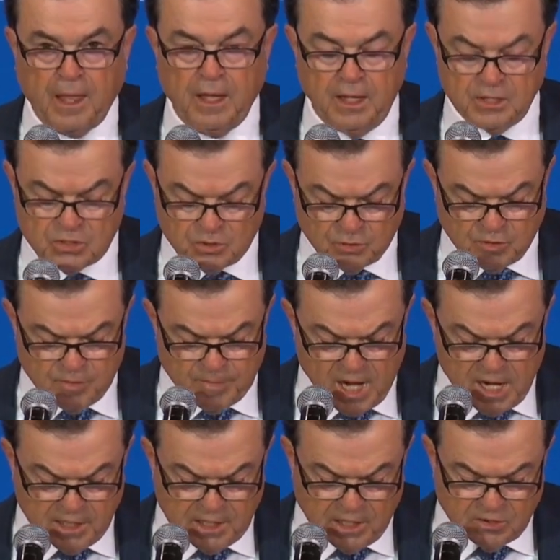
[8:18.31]
is to
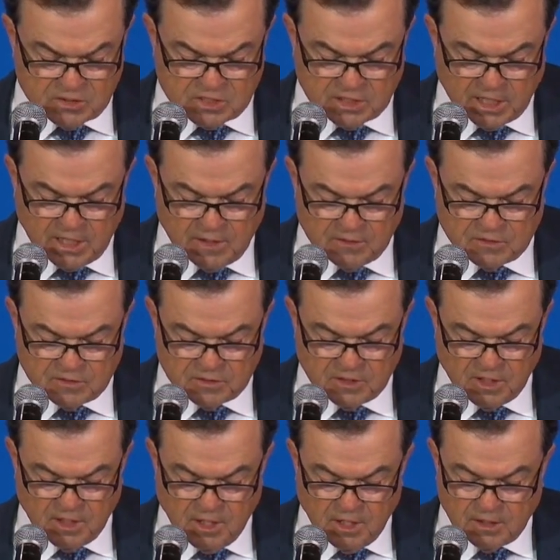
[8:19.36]
remind ourselves
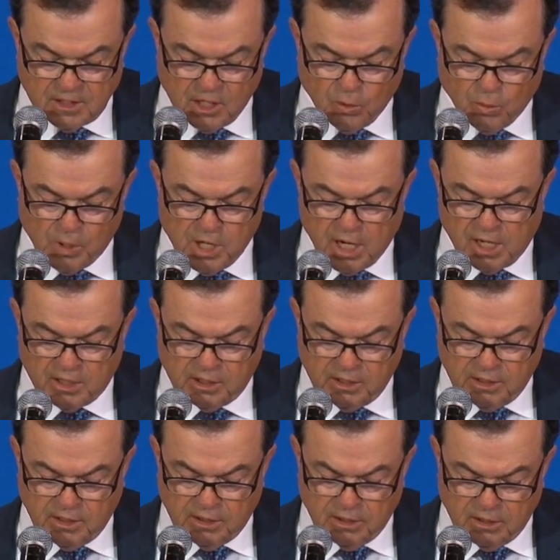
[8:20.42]
that we are
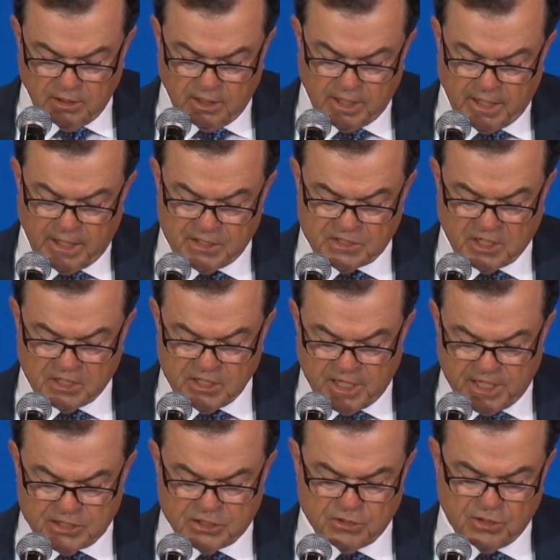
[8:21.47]
here as a
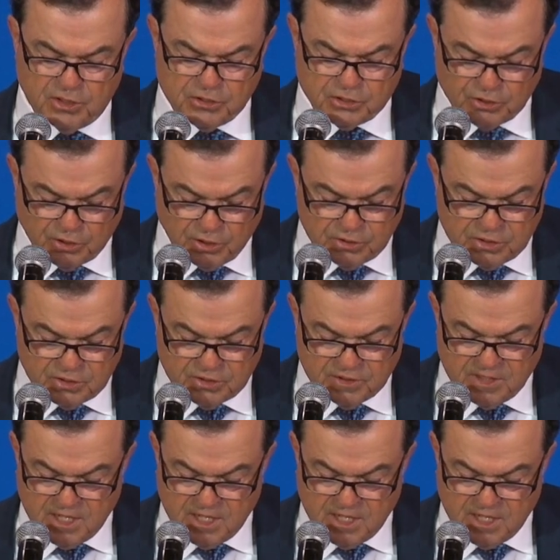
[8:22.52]
national church